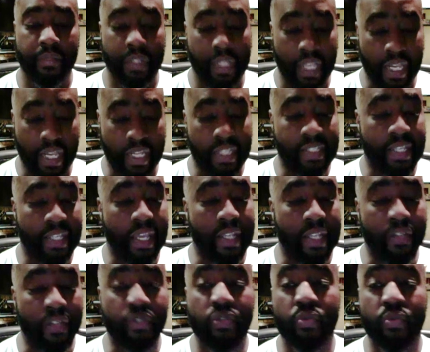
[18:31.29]
And he
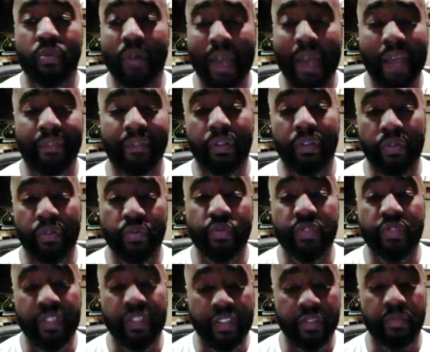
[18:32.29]
said, you will have to use
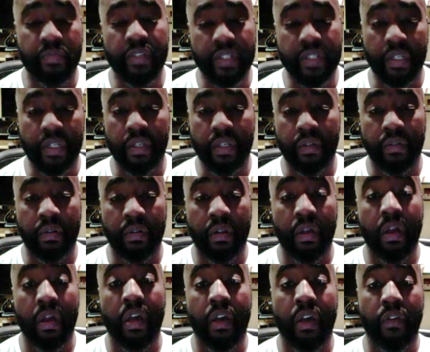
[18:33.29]
this machine
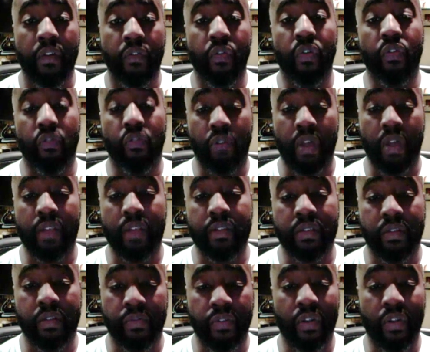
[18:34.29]
for the rest
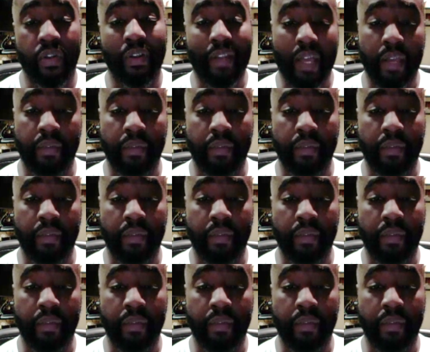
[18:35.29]
of your life.